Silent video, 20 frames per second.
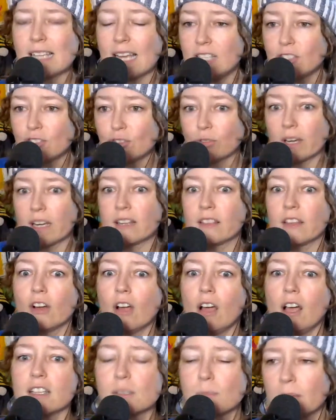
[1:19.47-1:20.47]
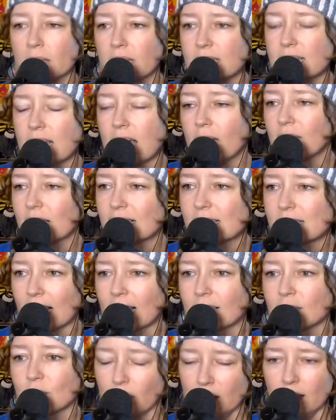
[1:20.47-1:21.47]
and trick their husband into having
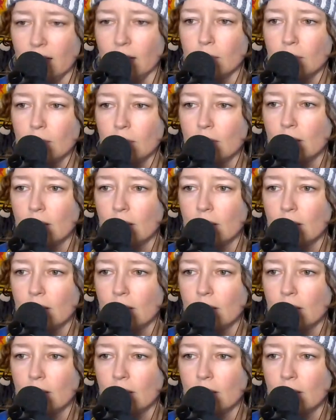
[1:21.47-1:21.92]
sex with him.